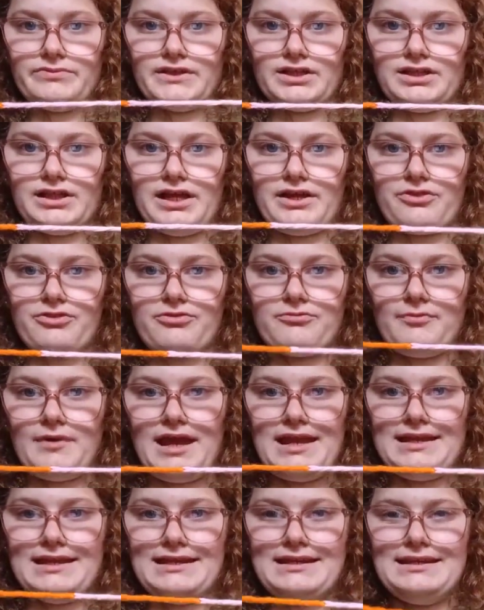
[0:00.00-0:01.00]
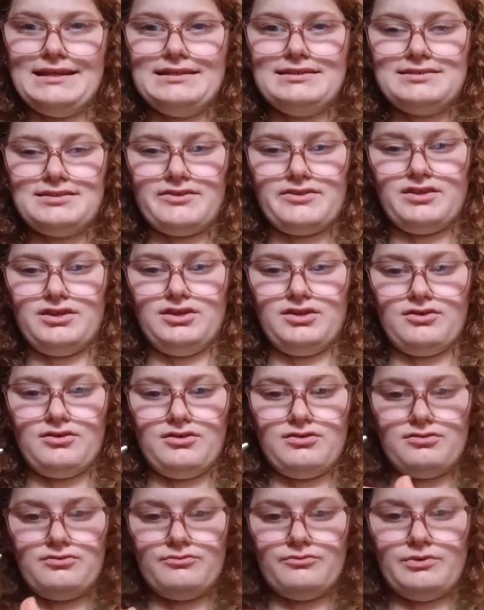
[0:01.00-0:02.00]
like threaded into the
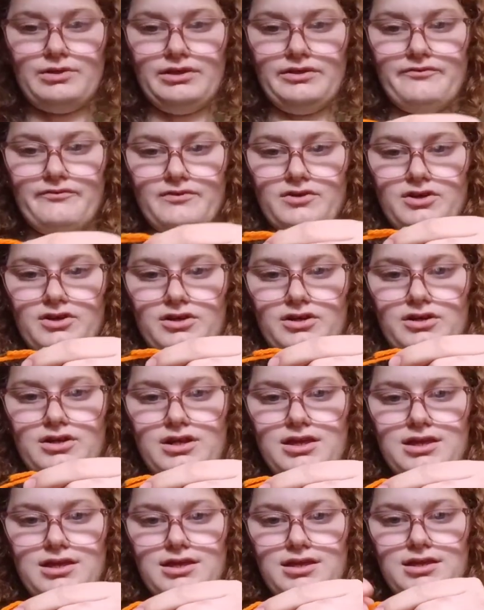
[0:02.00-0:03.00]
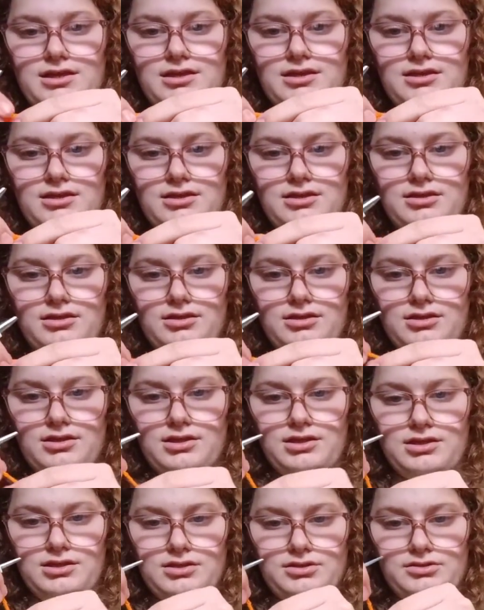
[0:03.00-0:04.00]
yarn really far.
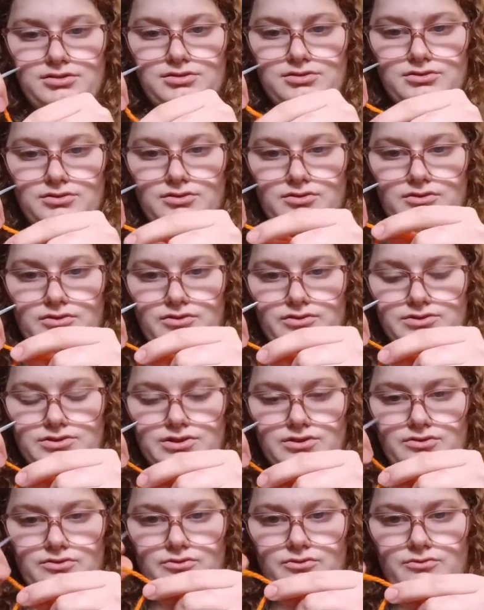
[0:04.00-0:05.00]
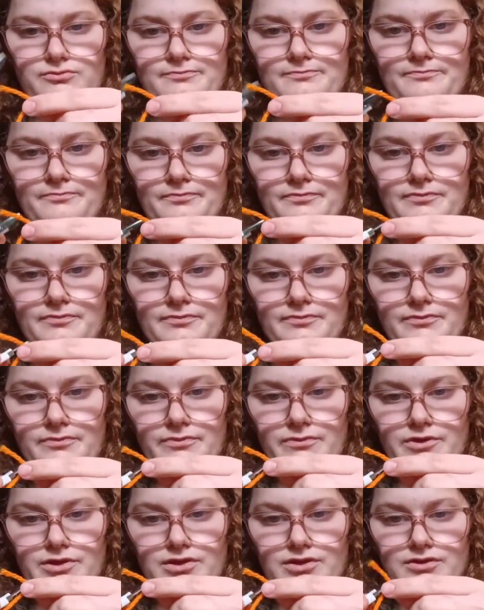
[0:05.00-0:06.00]
And also,
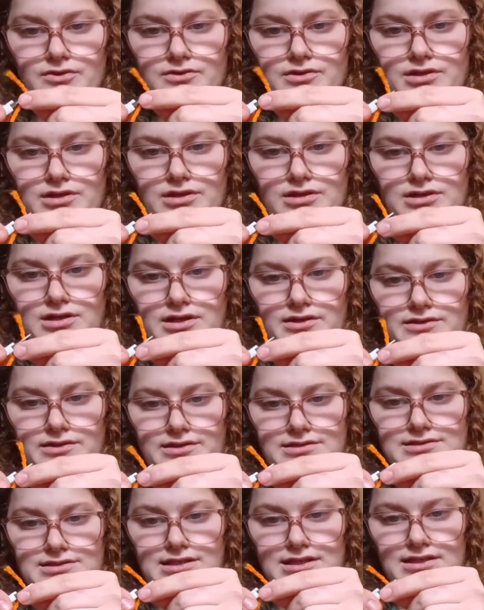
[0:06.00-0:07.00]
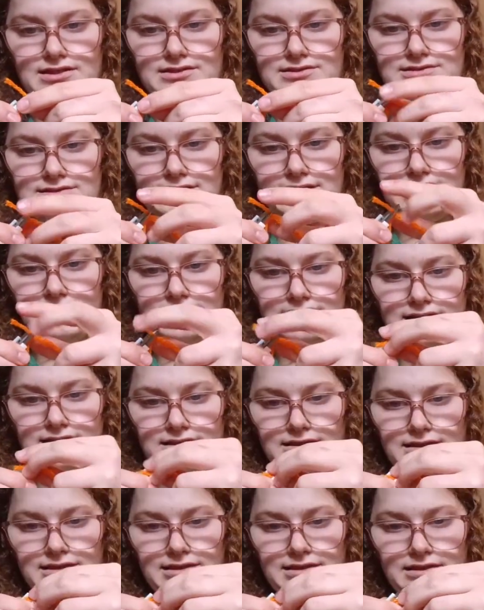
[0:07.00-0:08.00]
you can cut the tails like a
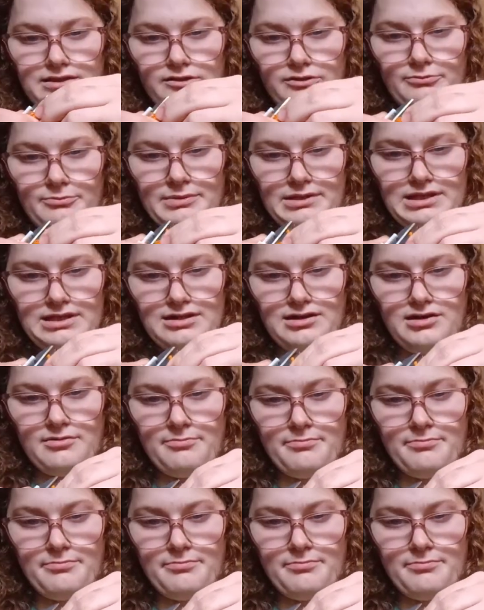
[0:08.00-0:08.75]
little bit